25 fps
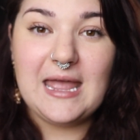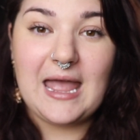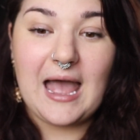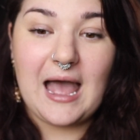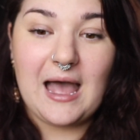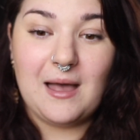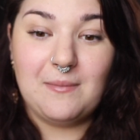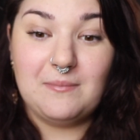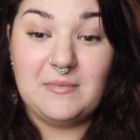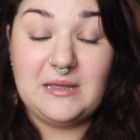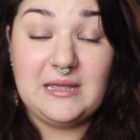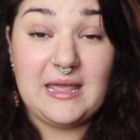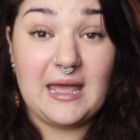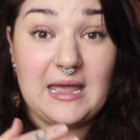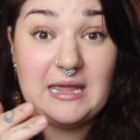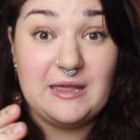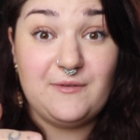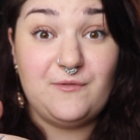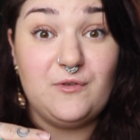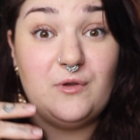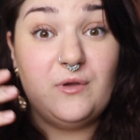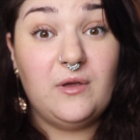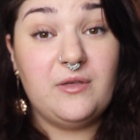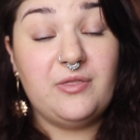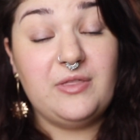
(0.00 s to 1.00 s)

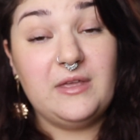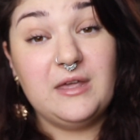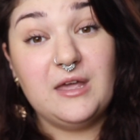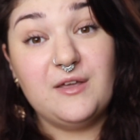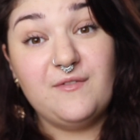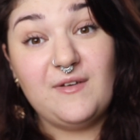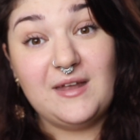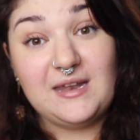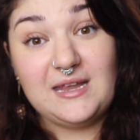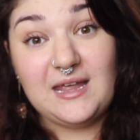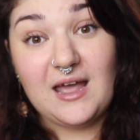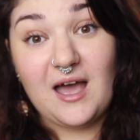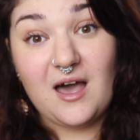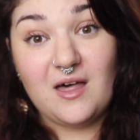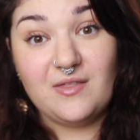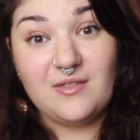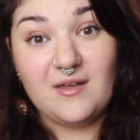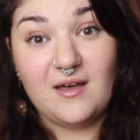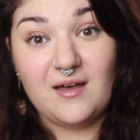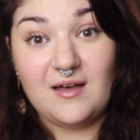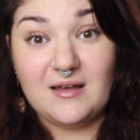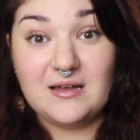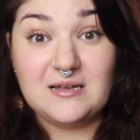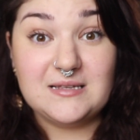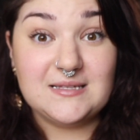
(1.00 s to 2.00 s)
If you think of any
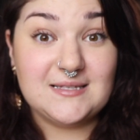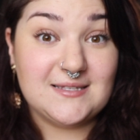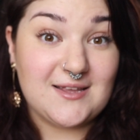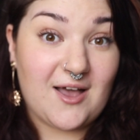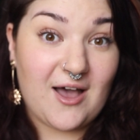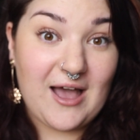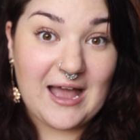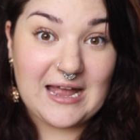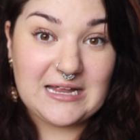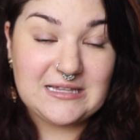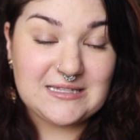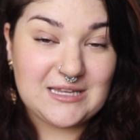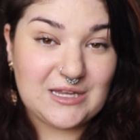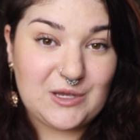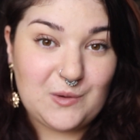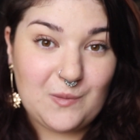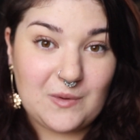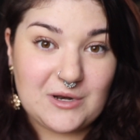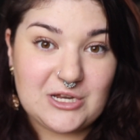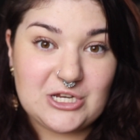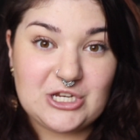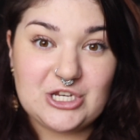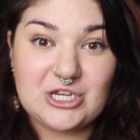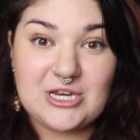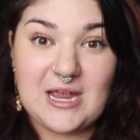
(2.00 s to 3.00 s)
other signs that you
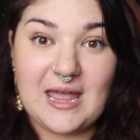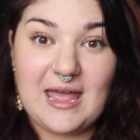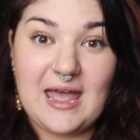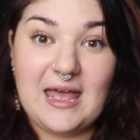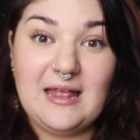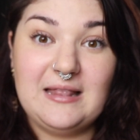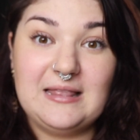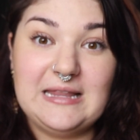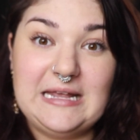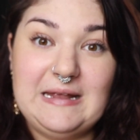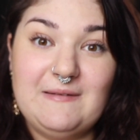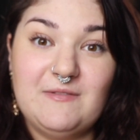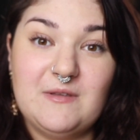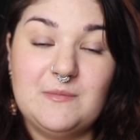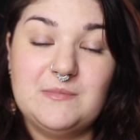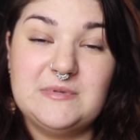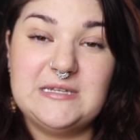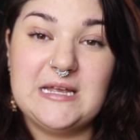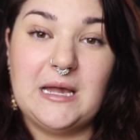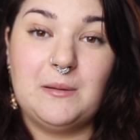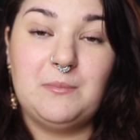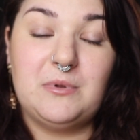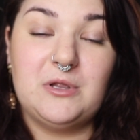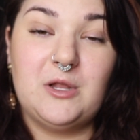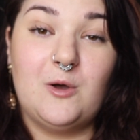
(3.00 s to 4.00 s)
want to share, leave them
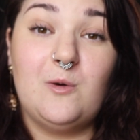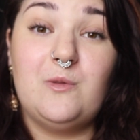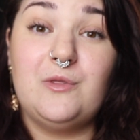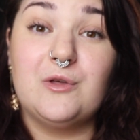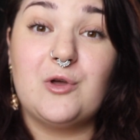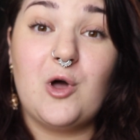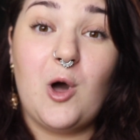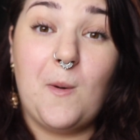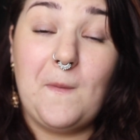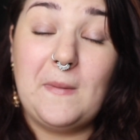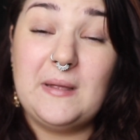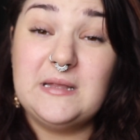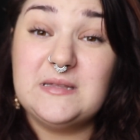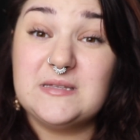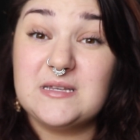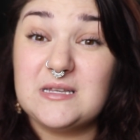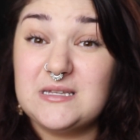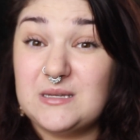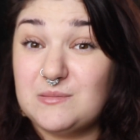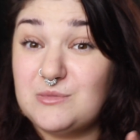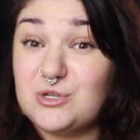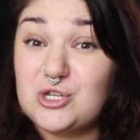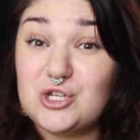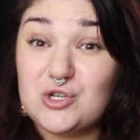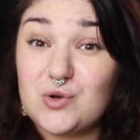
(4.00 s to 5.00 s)
down below in the comments,
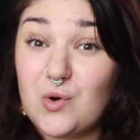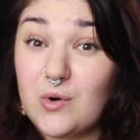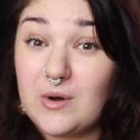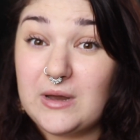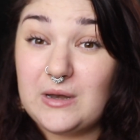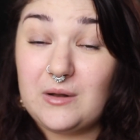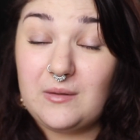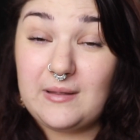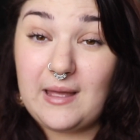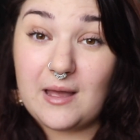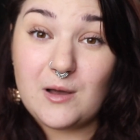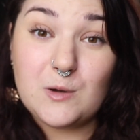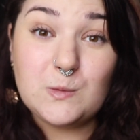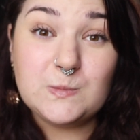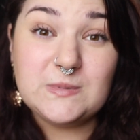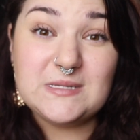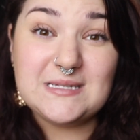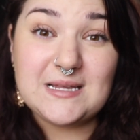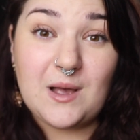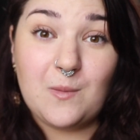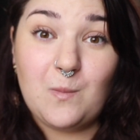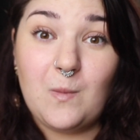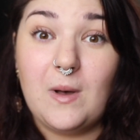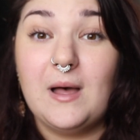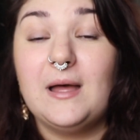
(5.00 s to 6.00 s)
because I'm sure it'll help
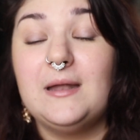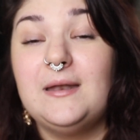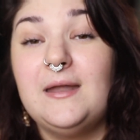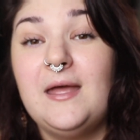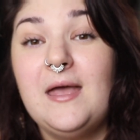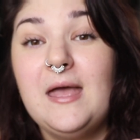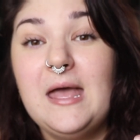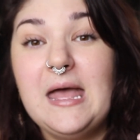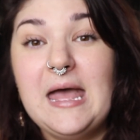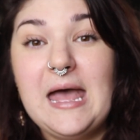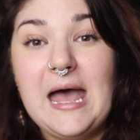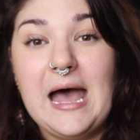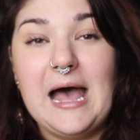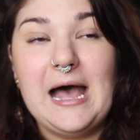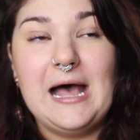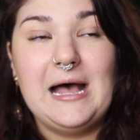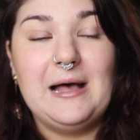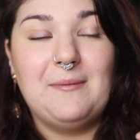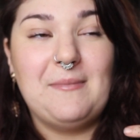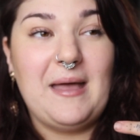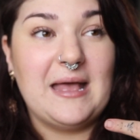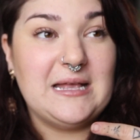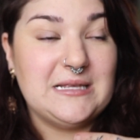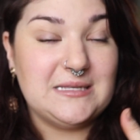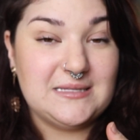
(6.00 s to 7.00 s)
someone
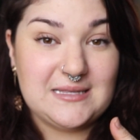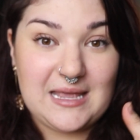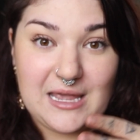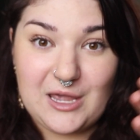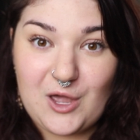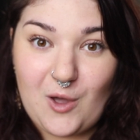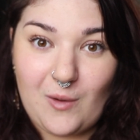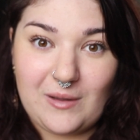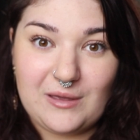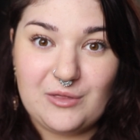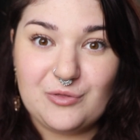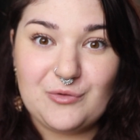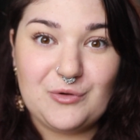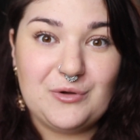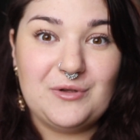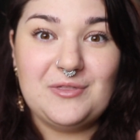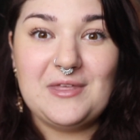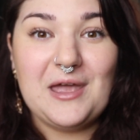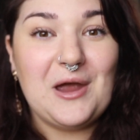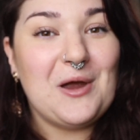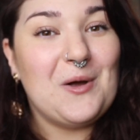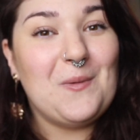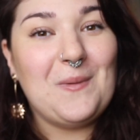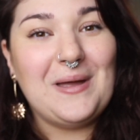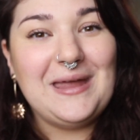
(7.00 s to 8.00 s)
as they're going through
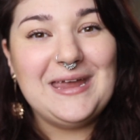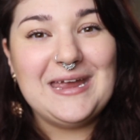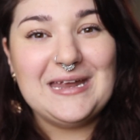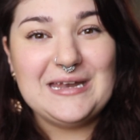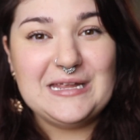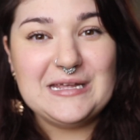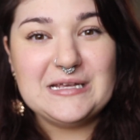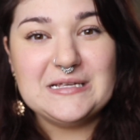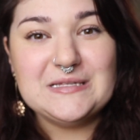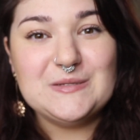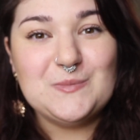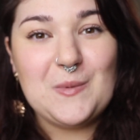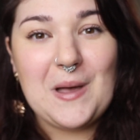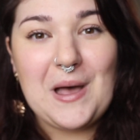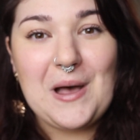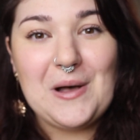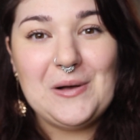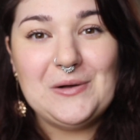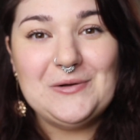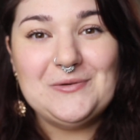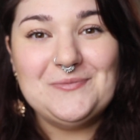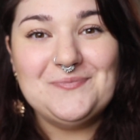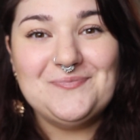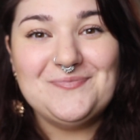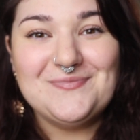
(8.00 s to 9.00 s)
their awakening as
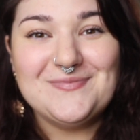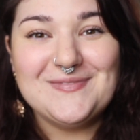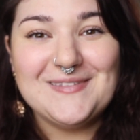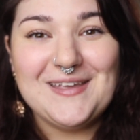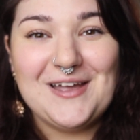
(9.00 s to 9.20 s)
well.